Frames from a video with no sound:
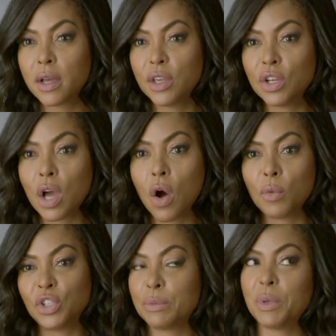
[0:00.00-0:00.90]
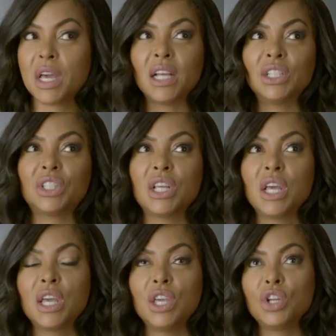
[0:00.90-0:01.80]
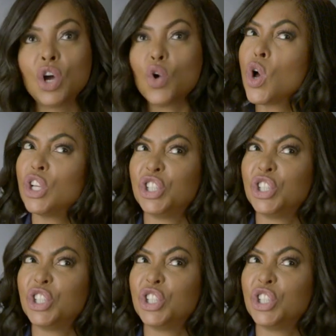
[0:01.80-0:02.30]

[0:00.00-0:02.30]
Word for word: You know, just because, you know,